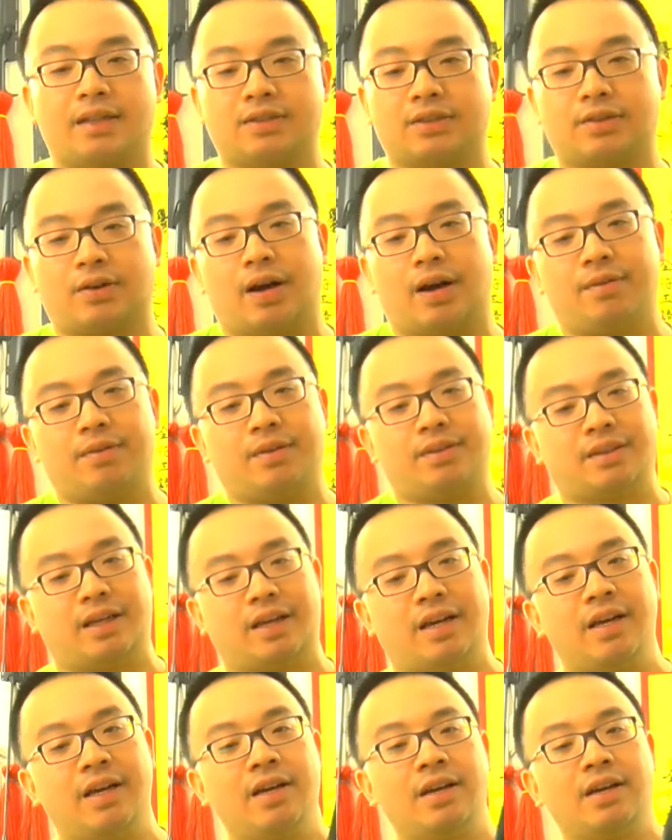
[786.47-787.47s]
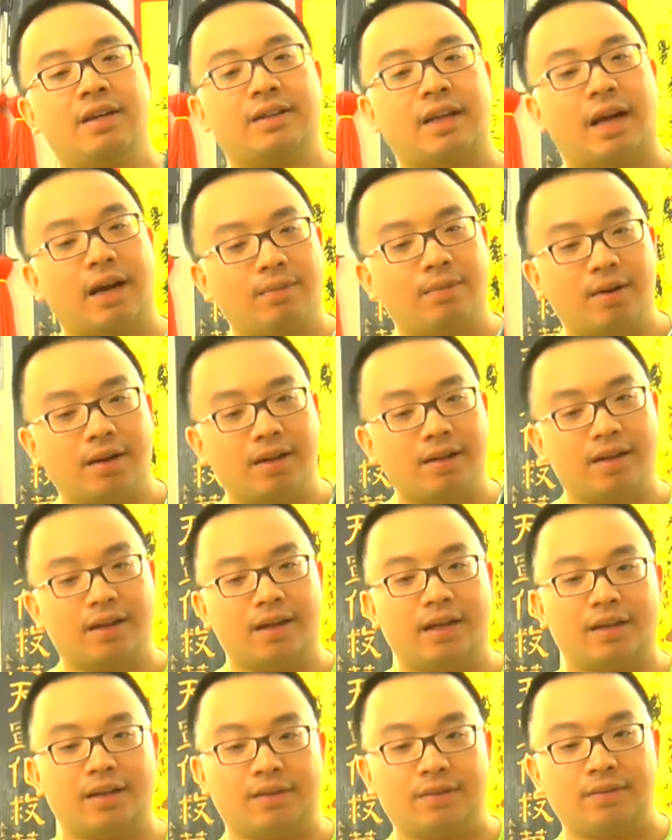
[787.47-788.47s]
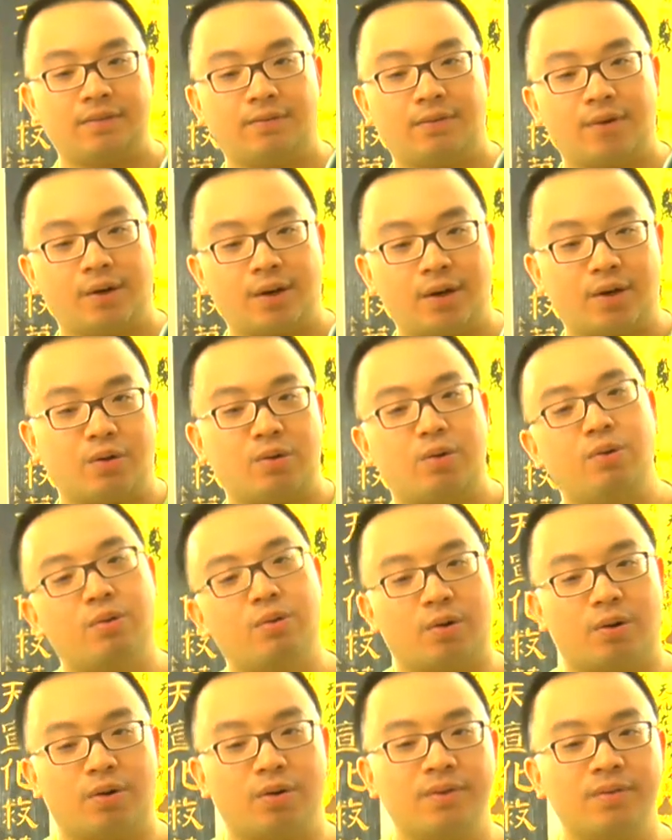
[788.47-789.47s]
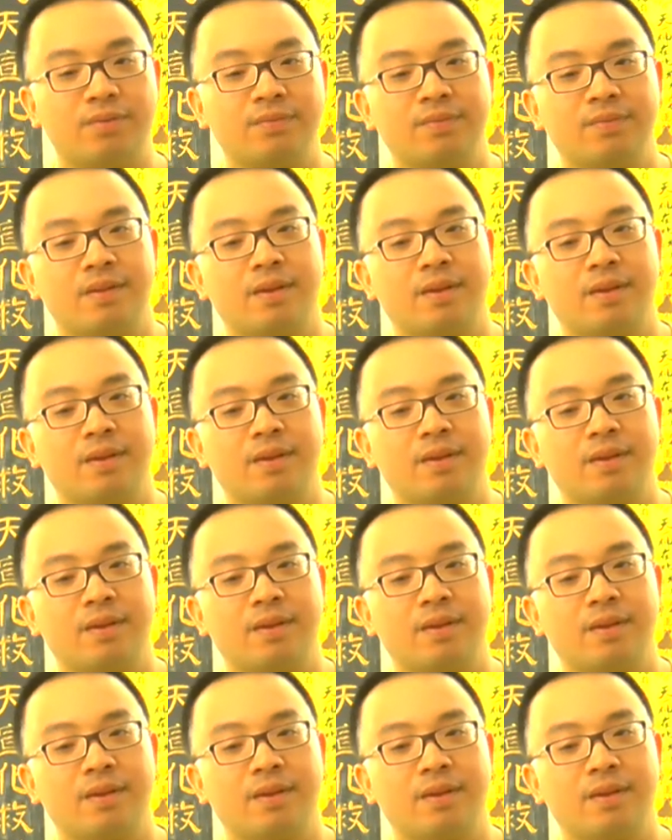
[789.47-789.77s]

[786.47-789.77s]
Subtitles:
So I would say that one is very cool,